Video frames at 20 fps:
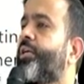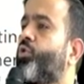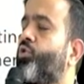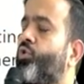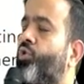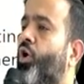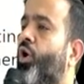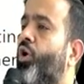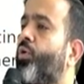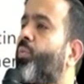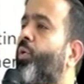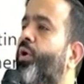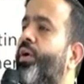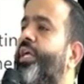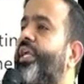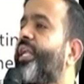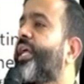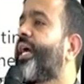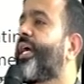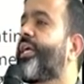to
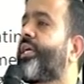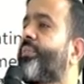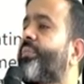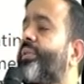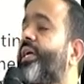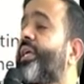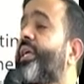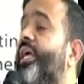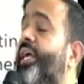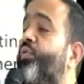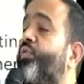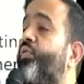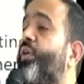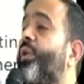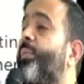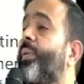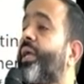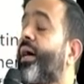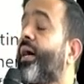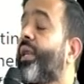non-monetary item, then it will
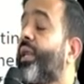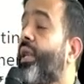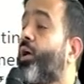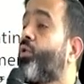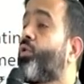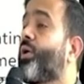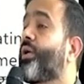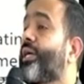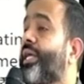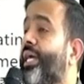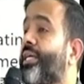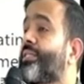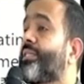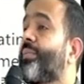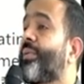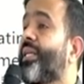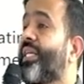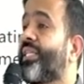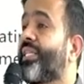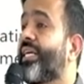be allowed or
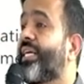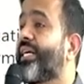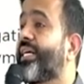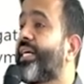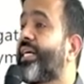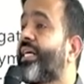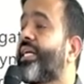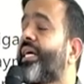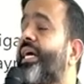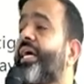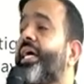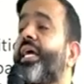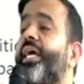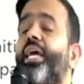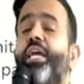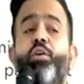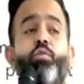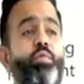taxable in the year in